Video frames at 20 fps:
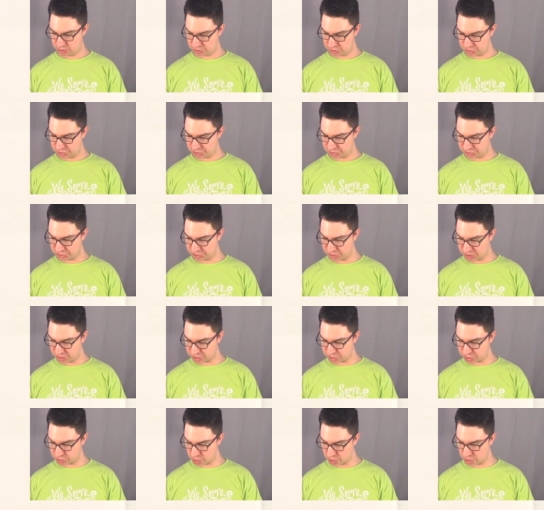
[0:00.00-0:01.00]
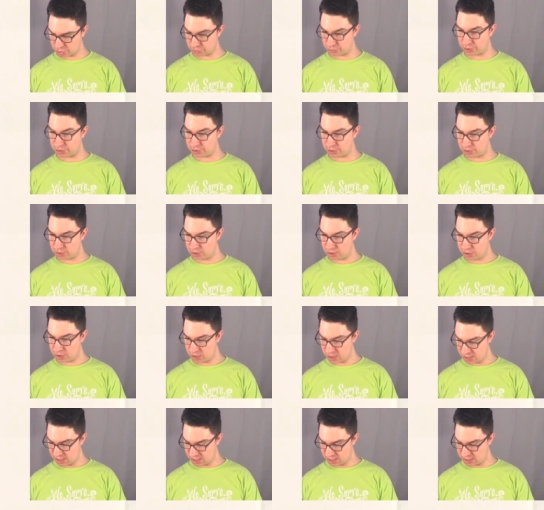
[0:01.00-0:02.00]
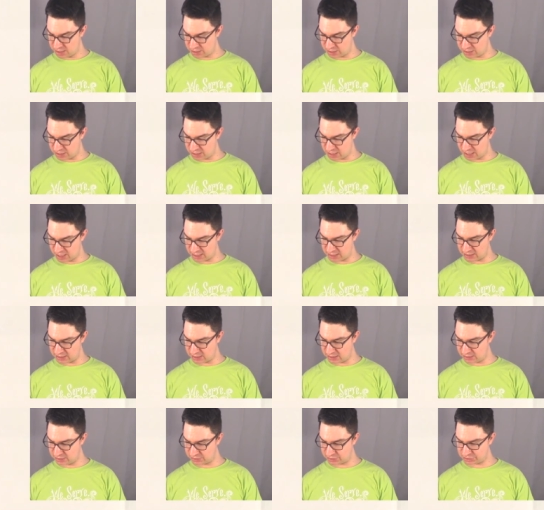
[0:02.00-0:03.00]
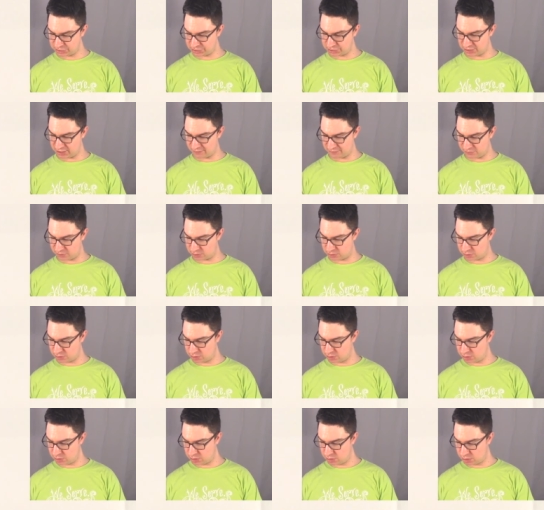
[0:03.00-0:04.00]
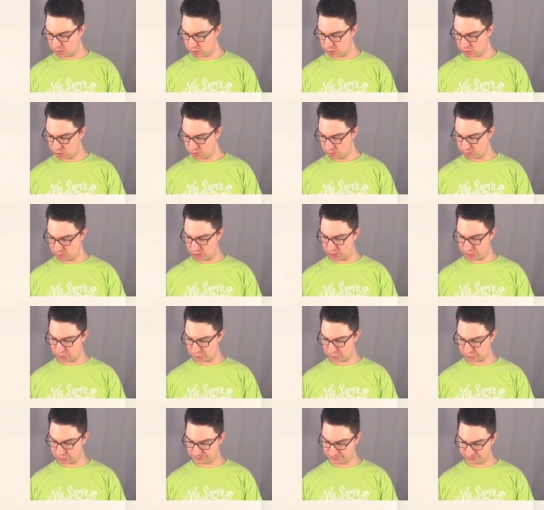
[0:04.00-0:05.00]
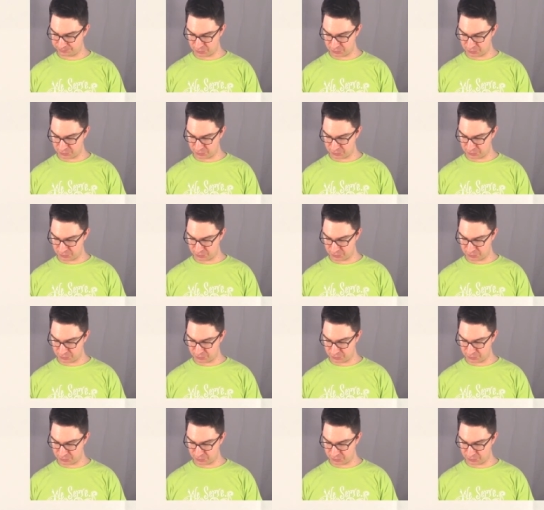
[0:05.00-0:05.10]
697 meters.